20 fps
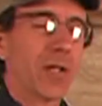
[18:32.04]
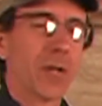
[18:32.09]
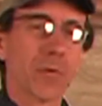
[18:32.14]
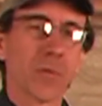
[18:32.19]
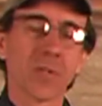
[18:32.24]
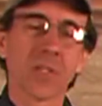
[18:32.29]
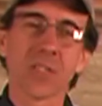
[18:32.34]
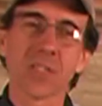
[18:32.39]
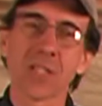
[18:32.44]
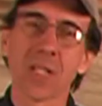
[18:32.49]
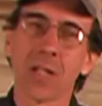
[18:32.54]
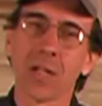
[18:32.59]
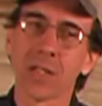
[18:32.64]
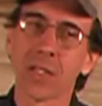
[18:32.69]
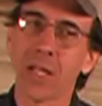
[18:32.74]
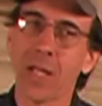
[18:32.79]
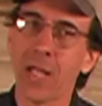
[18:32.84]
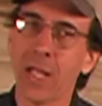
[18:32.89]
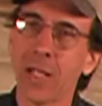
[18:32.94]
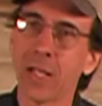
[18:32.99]
or it's a steel
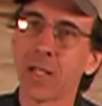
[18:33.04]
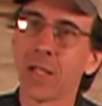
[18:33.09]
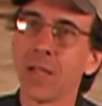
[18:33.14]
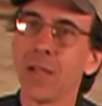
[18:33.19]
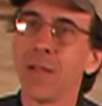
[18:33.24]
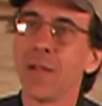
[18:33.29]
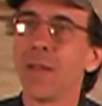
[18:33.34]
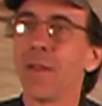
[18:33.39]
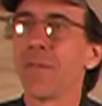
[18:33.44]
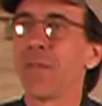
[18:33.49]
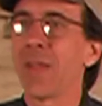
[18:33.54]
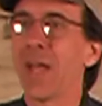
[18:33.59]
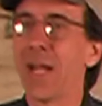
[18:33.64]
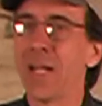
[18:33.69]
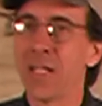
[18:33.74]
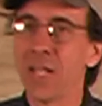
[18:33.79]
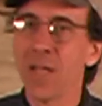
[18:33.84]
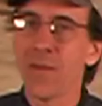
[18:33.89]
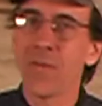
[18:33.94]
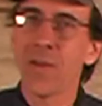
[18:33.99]
tank, the
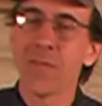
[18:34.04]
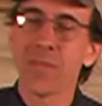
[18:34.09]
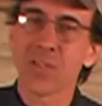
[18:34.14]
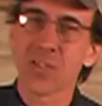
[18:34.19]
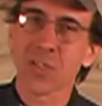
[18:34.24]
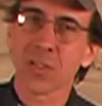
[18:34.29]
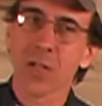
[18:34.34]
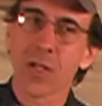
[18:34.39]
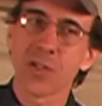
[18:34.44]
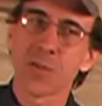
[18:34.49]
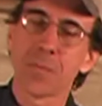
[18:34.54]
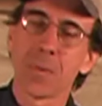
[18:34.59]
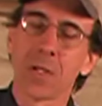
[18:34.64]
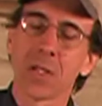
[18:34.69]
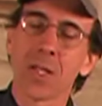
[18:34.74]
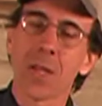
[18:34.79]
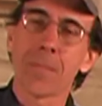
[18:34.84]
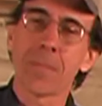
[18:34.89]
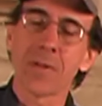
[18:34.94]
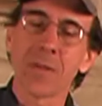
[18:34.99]
idea of having sludge
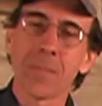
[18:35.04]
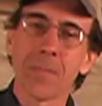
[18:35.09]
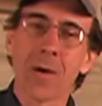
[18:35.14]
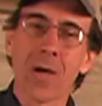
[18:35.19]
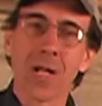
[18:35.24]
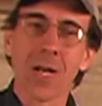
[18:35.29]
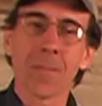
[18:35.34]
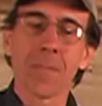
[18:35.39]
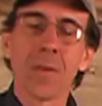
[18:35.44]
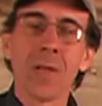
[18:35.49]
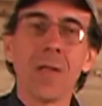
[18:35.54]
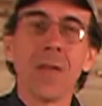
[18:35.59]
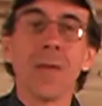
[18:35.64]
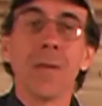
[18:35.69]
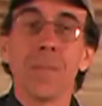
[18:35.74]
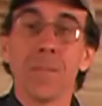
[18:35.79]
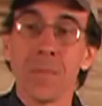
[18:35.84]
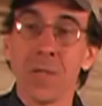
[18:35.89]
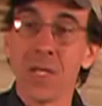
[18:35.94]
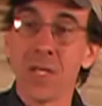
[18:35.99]
build up in the bottom
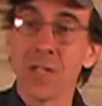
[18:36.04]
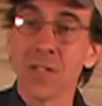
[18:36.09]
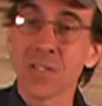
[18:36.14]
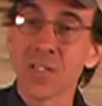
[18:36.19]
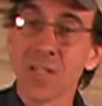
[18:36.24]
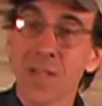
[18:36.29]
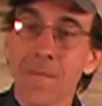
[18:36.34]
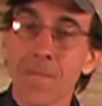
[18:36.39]
means